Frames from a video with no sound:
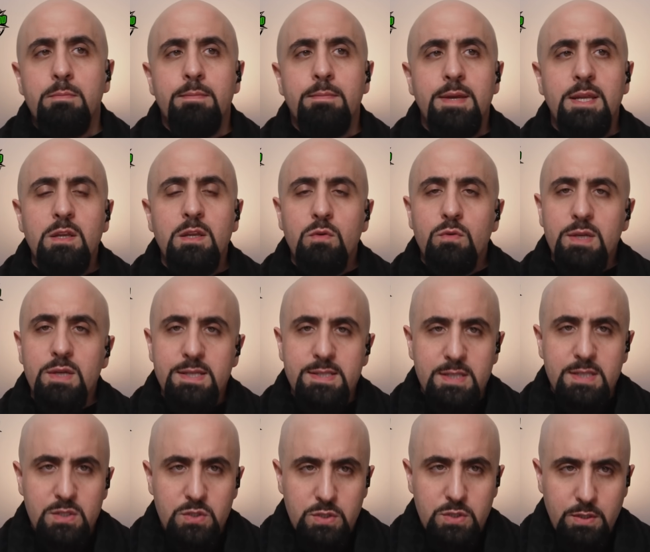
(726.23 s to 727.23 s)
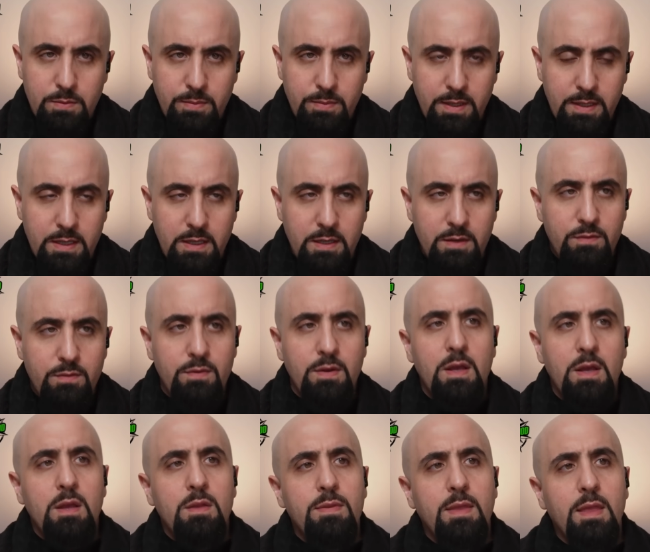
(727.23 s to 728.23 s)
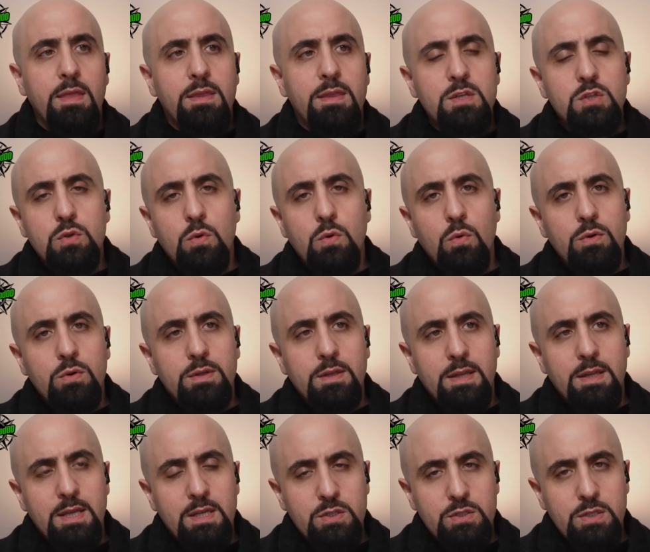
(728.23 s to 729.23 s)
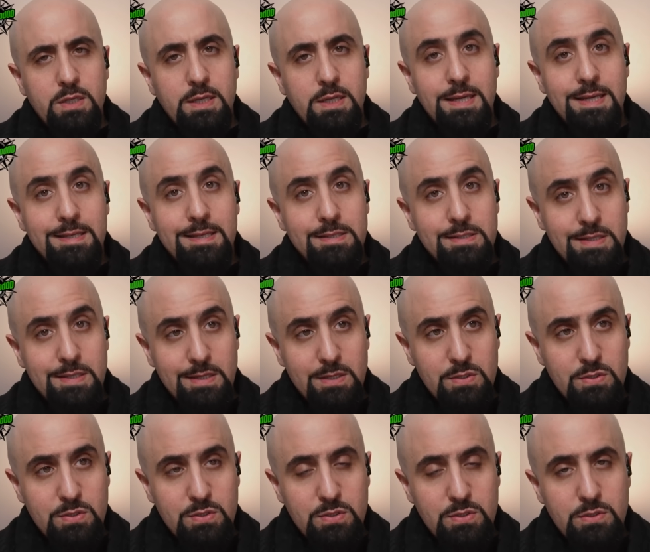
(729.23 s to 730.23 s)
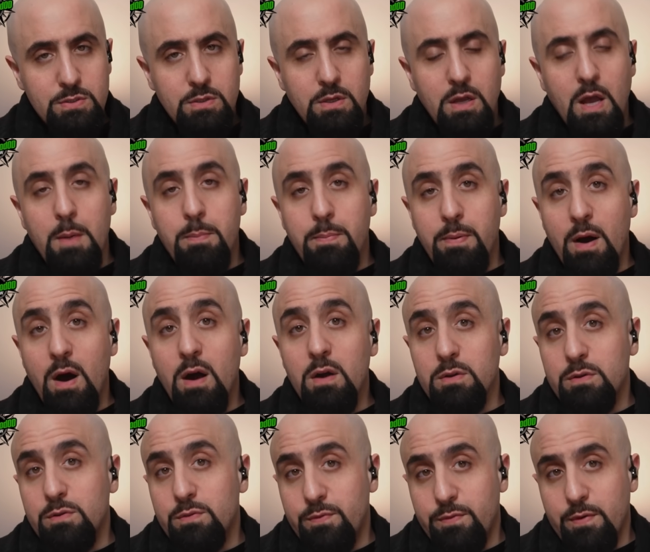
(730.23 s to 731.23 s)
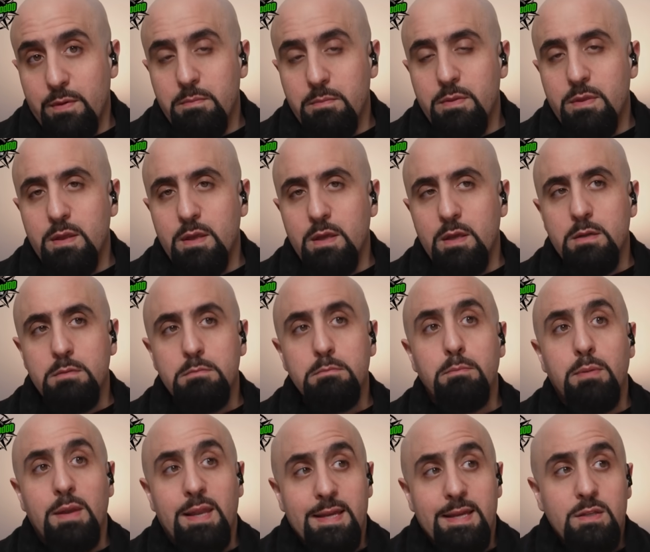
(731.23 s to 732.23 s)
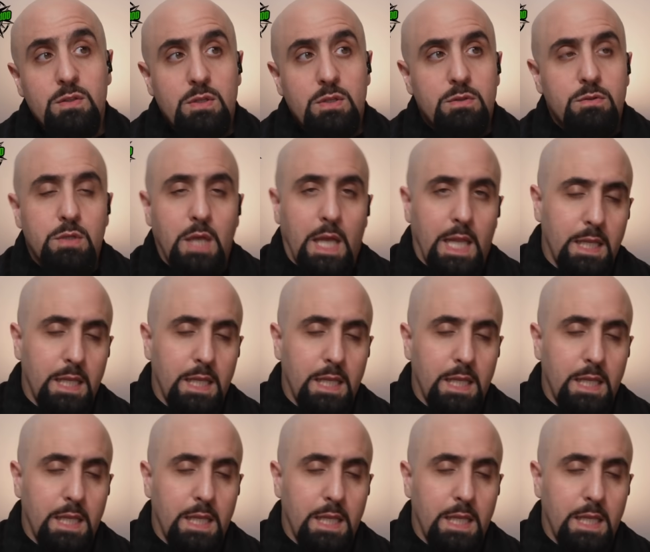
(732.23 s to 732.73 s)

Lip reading: are many reasons to believe that this coordination exists apart from the blatant,